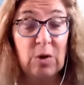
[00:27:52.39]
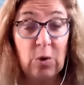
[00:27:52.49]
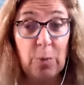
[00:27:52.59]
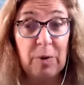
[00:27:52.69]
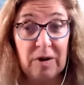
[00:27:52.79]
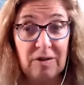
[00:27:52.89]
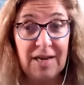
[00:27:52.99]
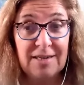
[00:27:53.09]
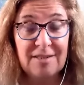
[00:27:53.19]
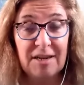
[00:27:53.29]
corporate
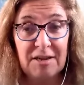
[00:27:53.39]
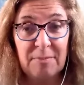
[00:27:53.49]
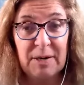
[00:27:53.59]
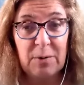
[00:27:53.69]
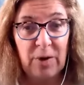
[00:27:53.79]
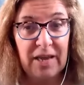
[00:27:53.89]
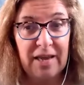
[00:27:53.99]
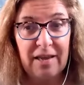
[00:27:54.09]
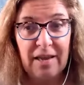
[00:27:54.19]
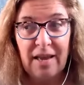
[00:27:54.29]
clients that come my
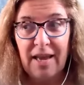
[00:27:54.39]
way,